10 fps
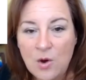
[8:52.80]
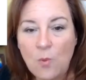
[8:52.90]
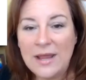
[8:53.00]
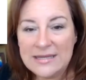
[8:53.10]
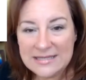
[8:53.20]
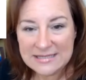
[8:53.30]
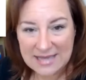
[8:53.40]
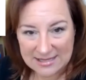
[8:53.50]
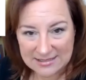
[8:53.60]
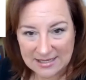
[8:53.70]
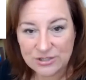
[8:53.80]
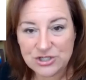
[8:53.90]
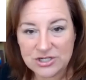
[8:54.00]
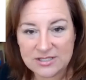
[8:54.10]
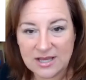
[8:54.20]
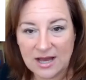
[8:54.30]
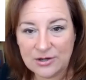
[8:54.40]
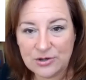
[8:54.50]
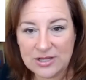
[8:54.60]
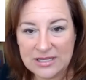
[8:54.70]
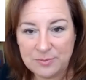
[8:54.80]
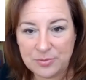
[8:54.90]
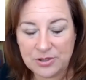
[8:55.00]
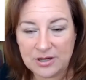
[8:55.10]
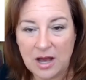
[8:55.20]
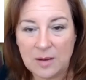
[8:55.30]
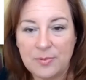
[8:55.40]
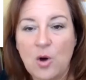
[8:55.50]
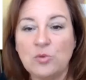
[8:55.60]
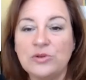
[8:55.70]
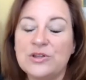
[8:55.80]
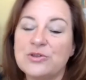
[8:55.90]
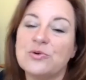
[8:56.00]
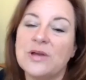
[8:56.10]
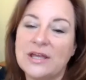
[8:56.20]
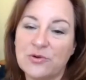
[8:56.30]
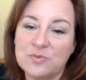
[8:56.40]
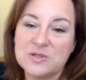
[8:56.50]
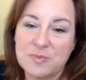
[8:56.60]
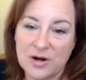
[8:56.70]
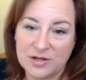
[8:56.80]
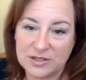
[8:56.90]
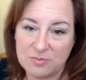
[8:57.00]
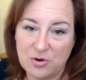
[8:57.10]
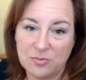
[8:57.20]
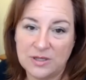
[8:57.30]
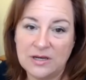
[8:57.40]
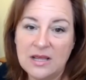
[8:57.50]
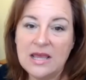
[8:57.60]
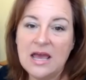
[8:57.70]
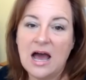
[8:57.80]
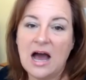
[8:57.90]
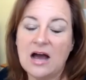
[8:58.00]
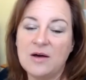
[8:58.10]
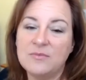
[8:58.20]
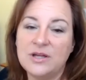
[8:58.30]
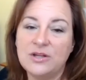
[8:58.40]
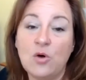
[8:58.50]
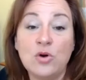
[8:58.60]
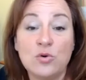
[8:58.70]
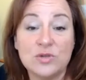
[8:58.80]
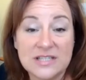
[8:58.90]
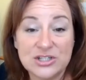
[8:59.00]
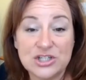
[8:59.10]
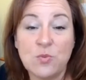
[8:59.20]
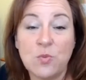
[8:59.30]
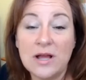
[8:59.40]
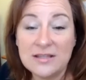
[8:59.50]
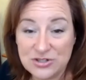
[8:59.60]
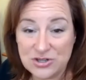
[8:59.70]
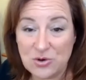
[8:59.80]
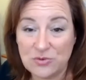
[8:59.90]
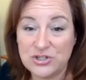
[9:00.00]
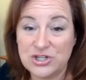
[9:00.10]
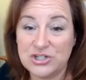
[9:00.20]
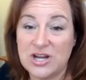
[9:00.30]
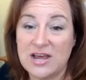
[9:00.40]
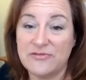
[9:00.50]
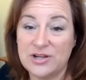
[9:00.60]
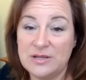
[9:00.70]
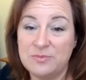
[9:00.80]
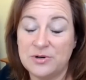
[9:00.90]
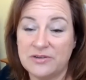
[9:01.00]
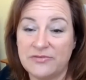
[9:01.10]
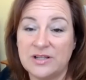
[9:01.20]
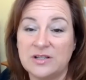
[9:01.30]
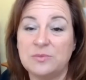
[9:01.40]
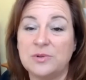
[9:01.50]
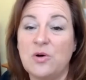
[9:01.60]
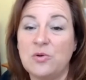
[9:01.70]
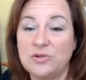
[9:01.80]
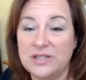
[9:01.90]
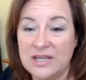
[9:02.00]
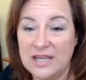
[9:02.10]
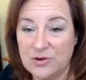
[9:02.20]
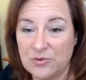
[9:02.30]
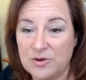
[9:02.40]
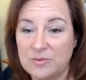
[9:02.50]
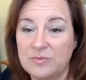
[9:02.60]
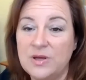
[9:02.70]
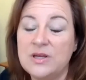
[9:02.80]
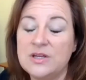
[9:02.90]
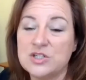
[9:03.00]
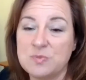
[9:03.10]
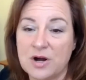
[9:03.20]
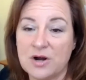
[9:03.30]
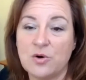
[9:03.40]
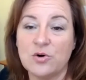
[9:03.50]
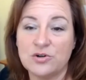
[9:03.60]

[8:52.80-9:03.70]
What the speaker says: Wendy is asking, she's got her ebook up only through Ingram Spark at the moment. It says she wants to know if she should have her ebook available only in Ingram Spark or